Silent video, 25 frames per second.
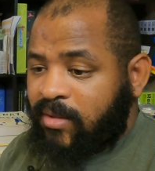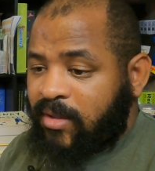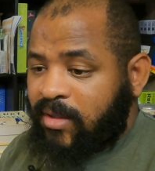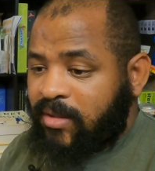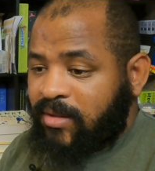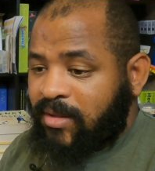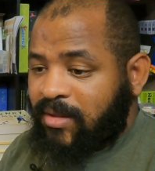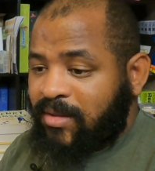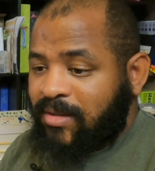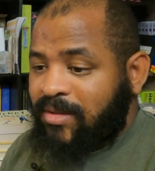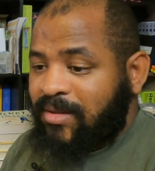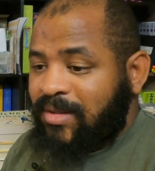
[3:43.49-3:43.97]

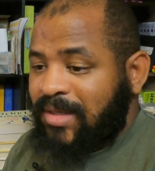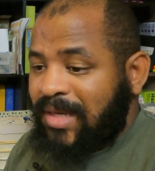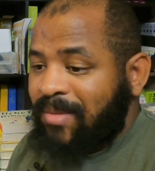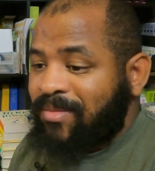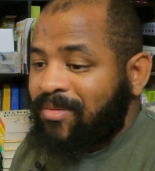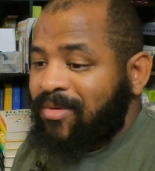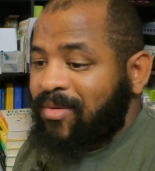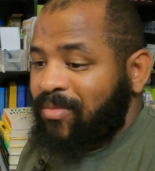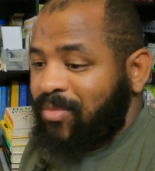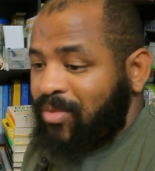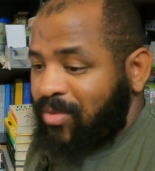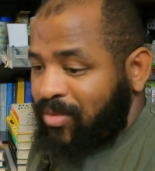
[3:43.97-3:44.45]
as
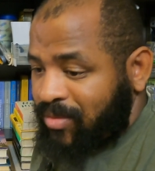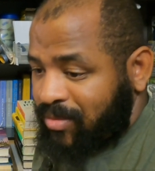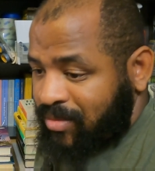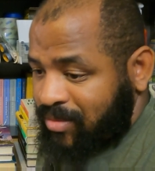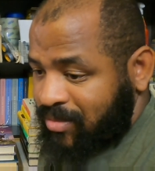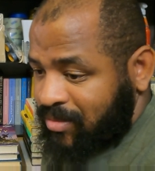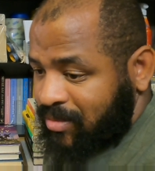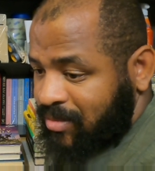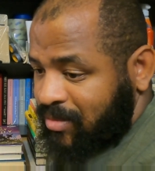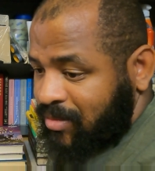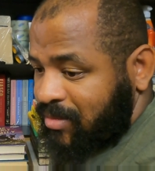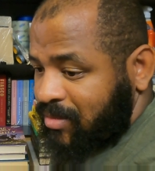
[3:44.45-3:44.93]
acceptable.
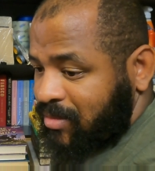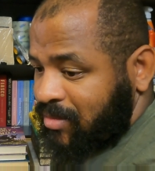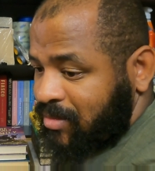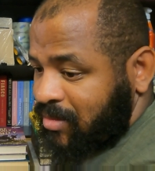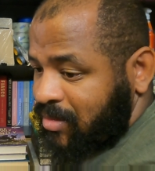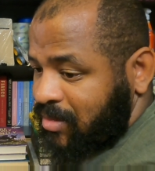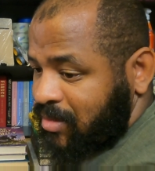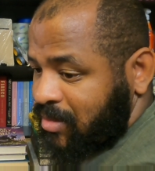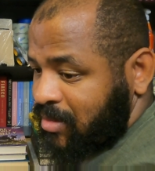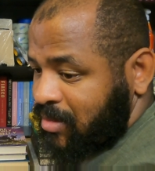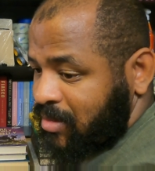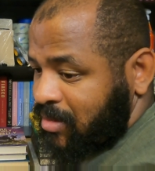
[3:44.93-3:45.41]

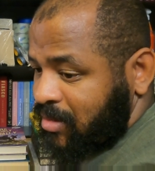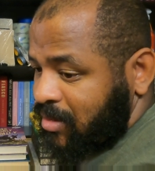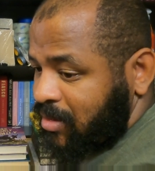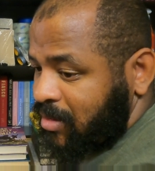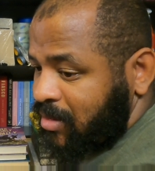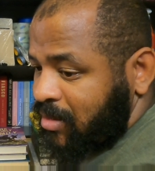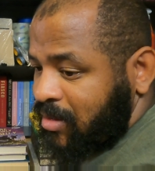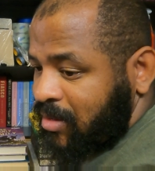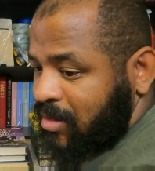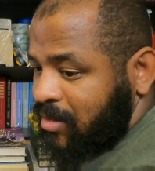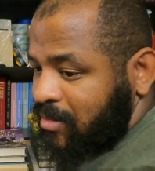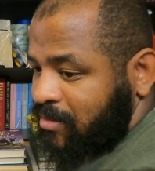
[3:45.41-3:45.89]

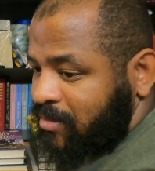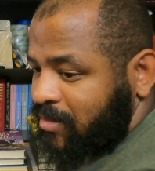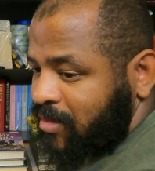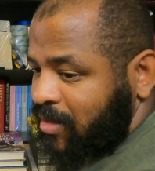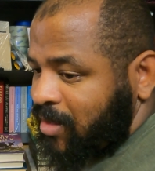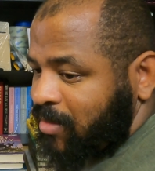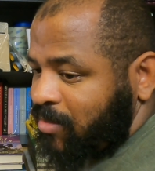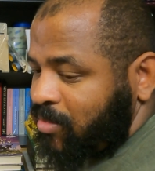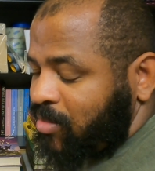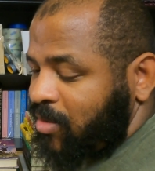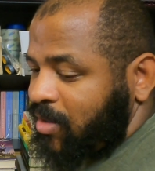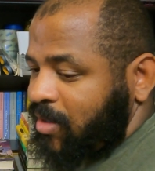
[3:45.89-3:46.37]
Good,
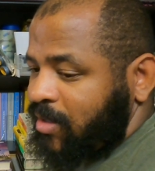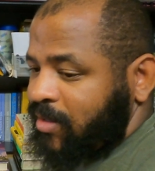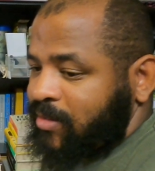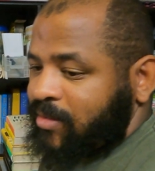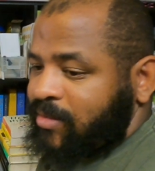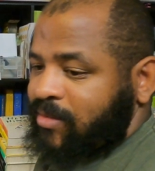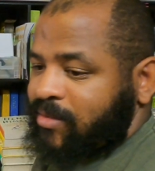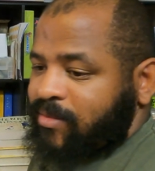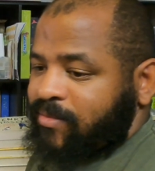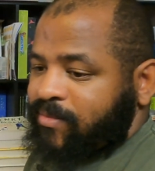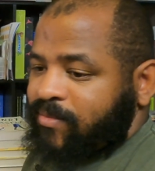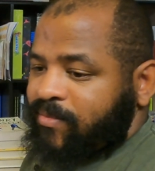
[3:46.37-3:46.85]
same
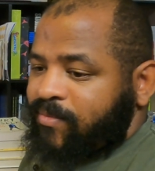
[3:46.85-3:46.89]
price.